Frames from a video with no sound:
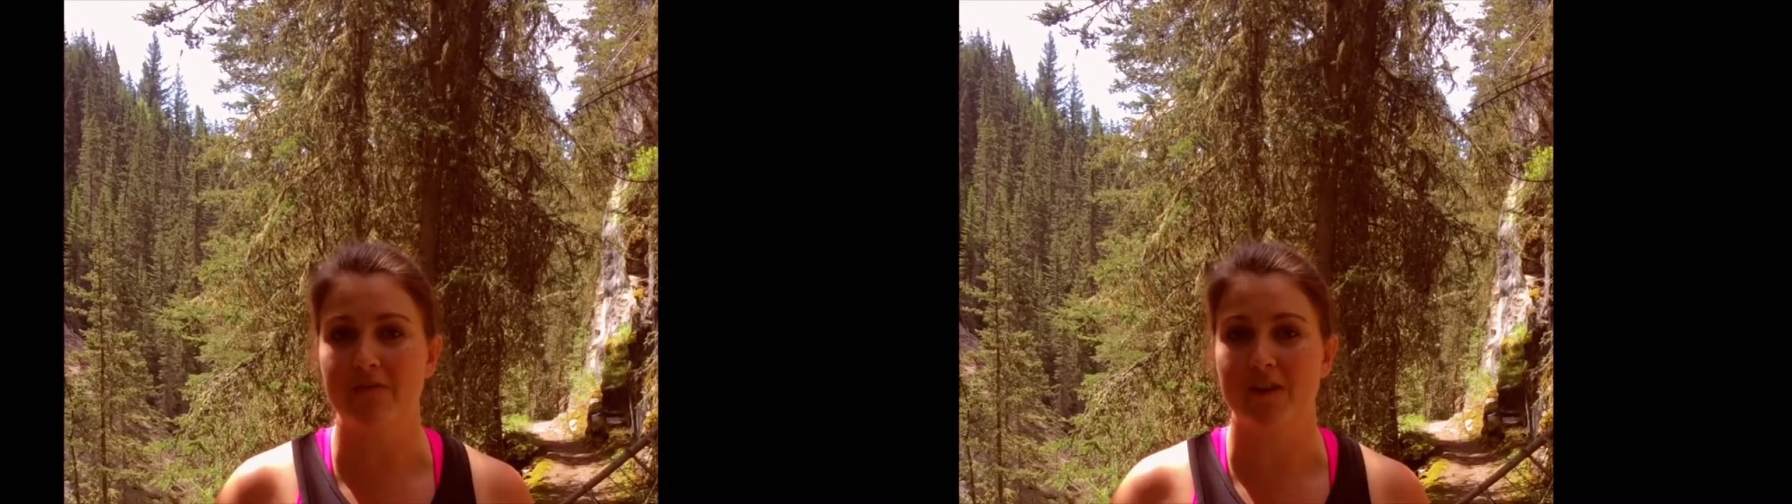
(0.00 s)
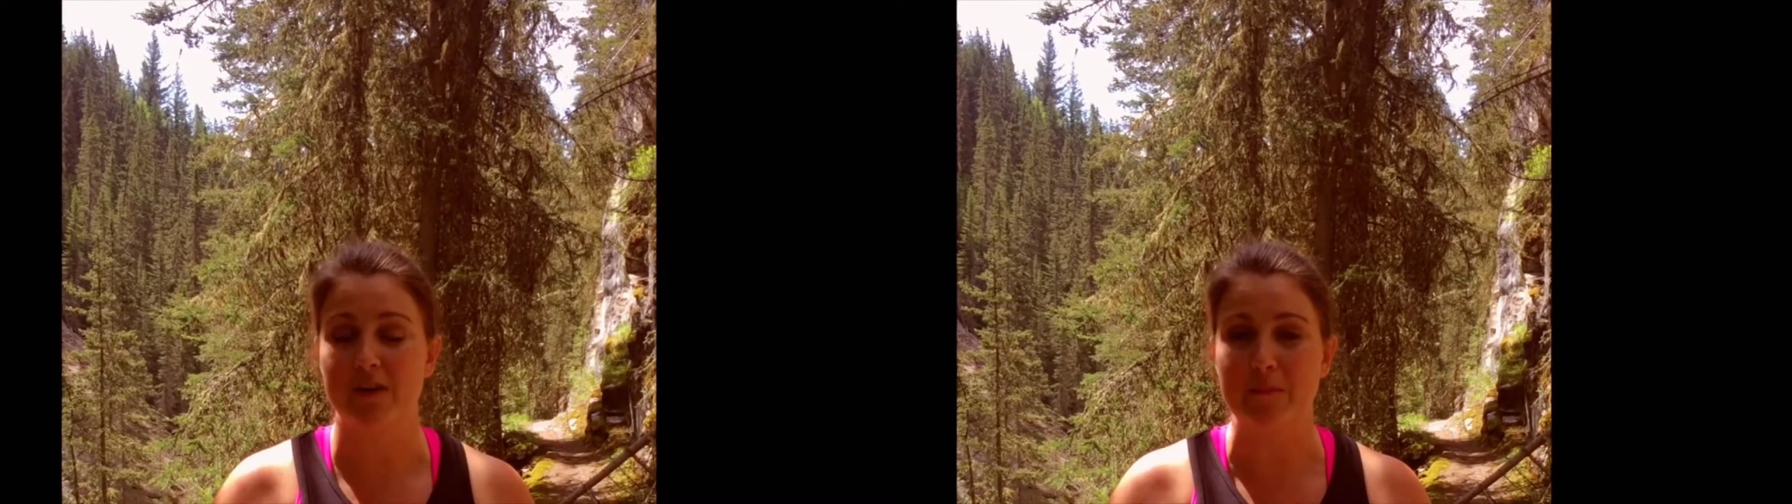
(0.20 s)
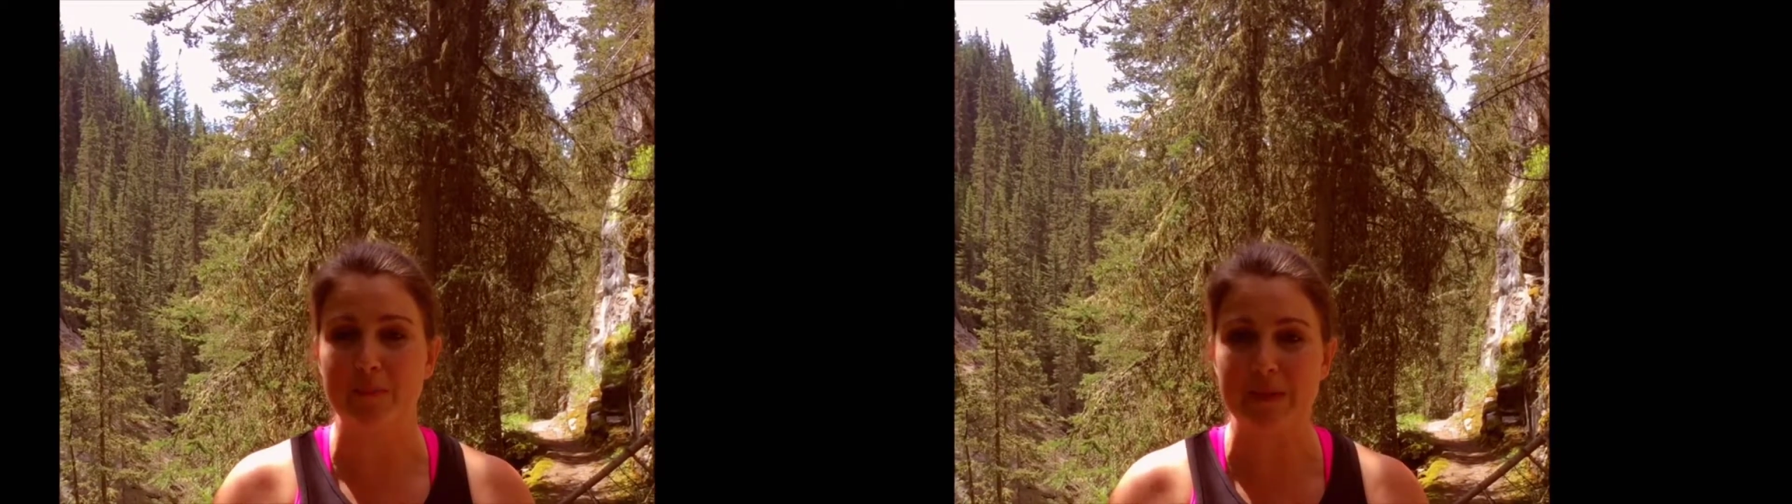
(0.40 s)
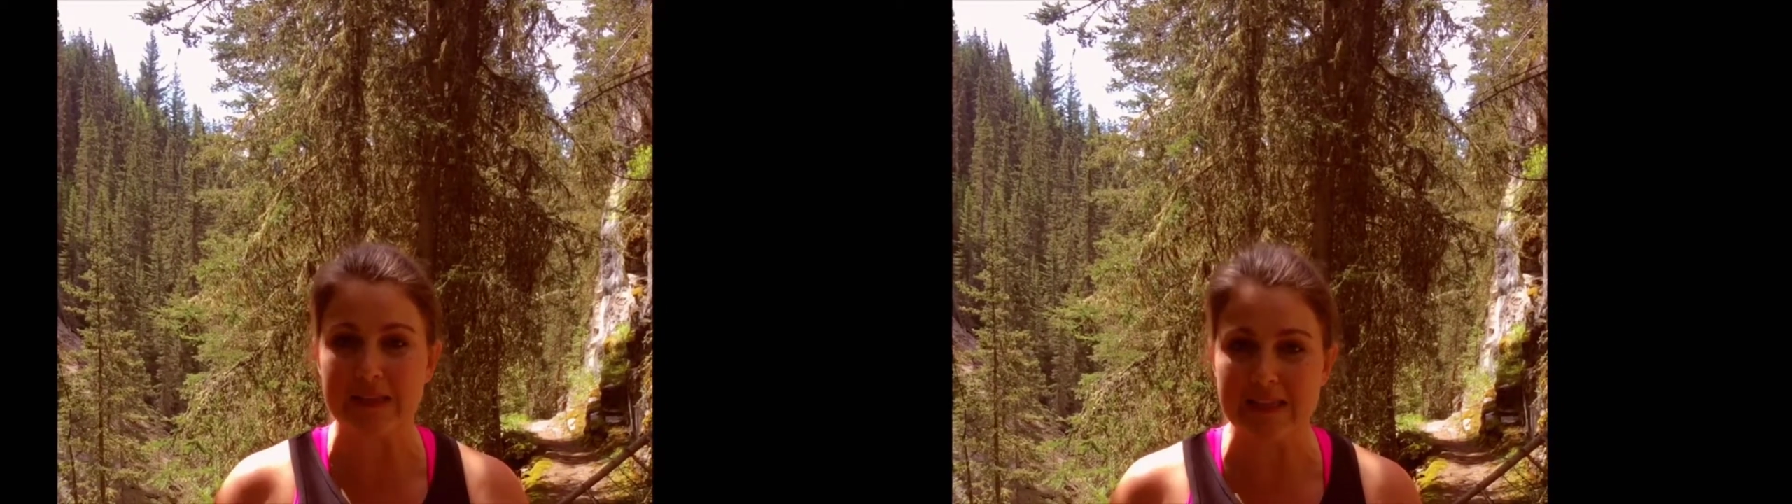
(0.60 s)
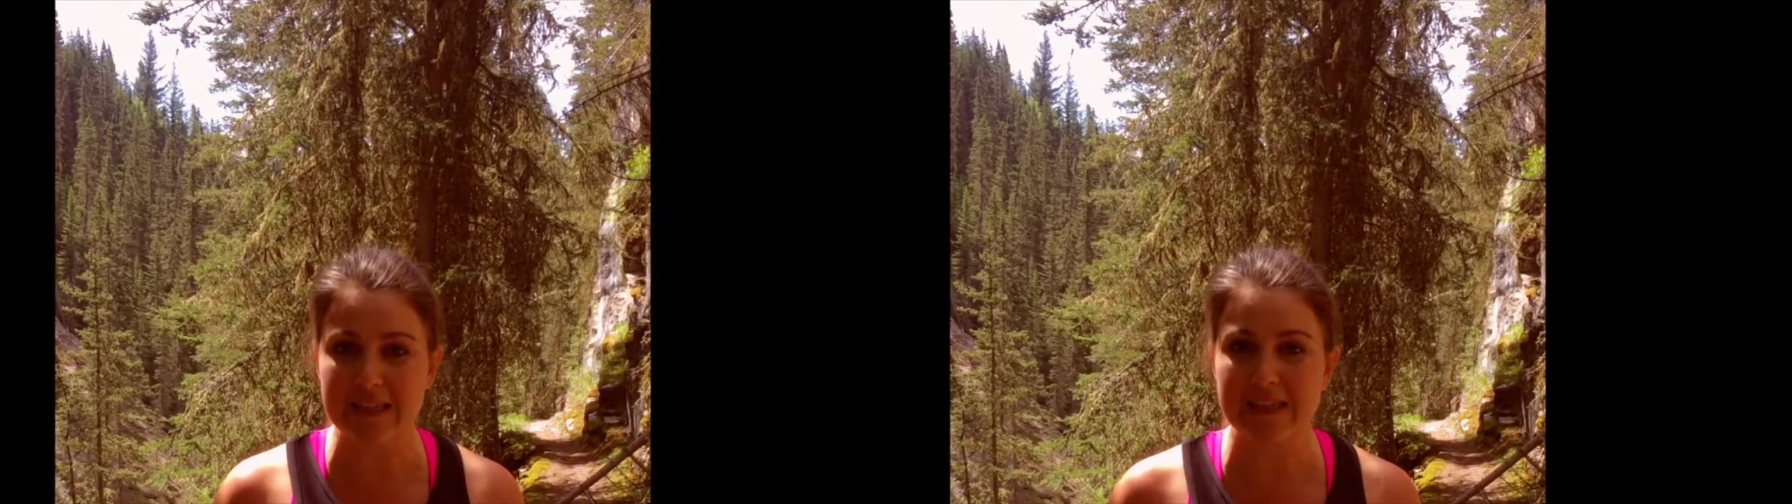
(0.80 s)
felt
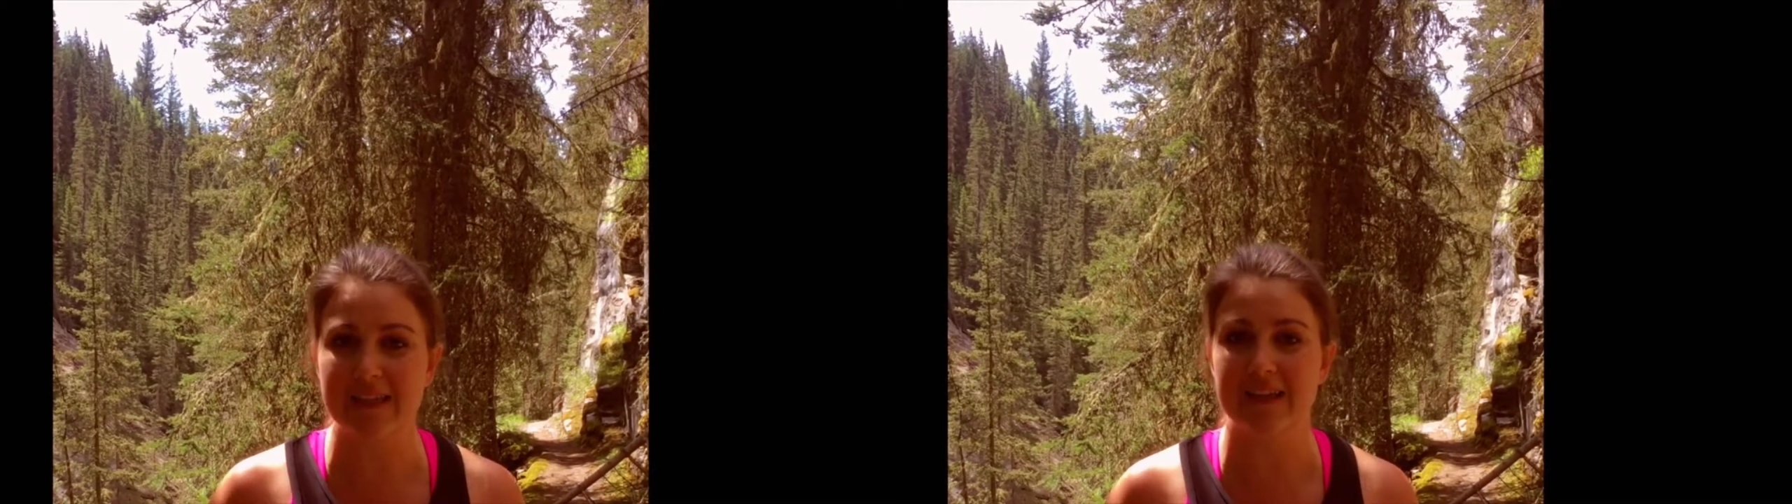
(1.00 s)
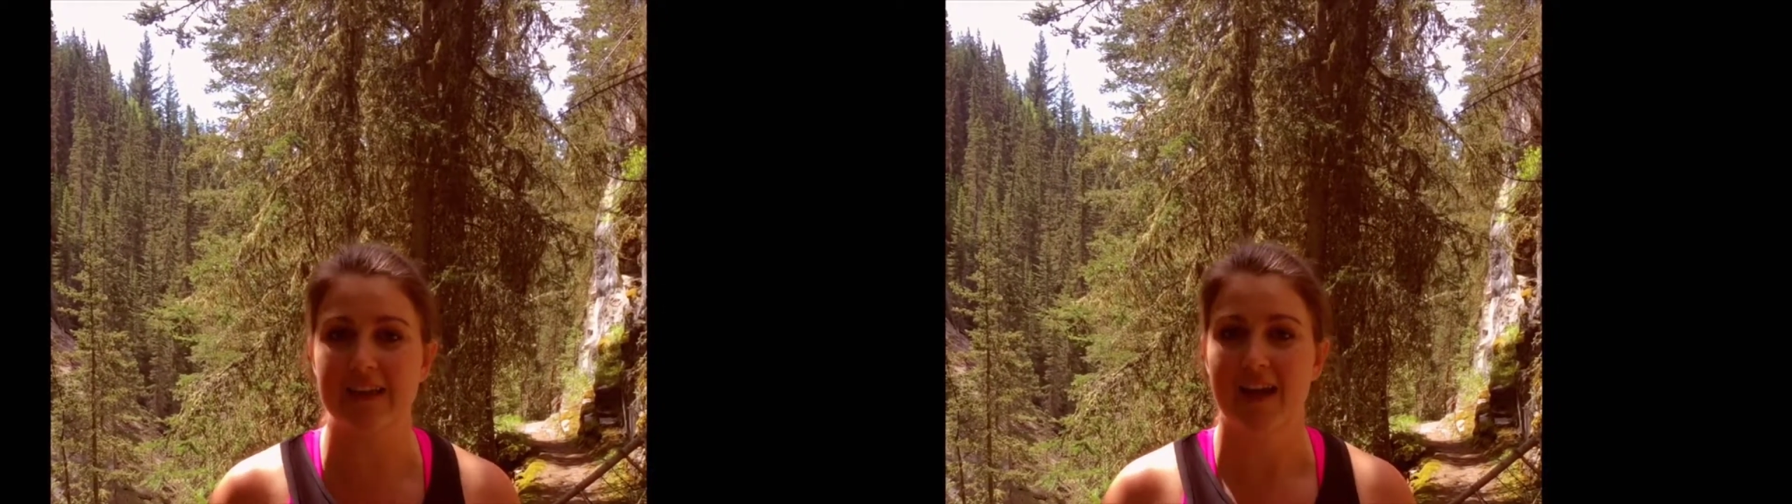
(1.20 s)
completely